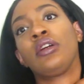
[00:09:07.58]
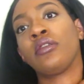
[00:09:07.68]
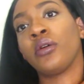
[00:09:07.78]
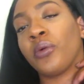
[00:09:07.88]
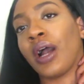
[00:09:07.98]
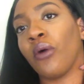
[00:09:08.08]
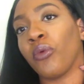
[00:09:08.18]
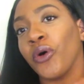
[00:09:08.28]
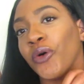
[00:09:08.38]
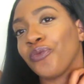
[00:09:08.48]
I don't know why.
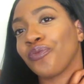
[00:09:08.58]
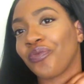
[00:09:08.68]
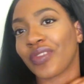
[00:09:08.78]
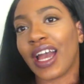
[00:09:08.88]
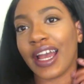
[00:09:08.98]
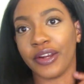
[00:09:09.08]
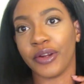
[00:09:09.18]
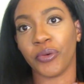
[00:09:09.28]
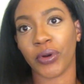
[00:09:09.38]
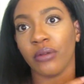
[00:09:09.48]
Well, I
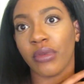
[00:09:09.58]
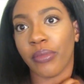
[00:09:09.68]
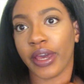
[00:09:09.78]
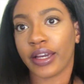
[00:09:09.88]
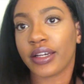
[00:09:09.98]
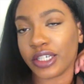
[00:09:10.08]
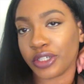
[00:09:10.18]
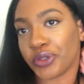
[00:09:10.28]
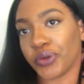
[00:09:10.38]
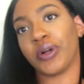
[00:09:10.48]
know why my back
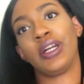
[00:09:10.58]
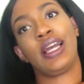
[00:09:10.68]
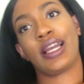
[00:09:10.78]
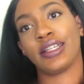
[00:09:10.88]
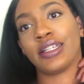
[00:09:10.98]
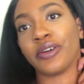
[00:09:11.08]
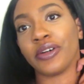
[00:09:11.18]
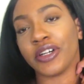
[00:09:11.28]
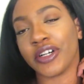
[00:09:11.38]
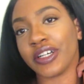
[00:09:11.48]
is short. I could
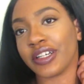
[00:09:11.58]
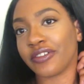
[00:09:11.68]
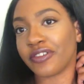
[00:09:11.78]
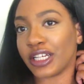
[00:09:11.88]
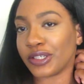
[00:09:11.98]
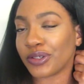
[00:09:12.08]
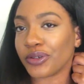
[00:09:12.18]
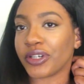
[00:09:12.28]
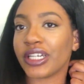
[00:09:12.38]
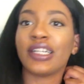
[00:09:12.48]
tell y'all a funny
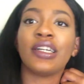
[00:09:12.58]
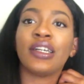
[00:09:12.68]
story.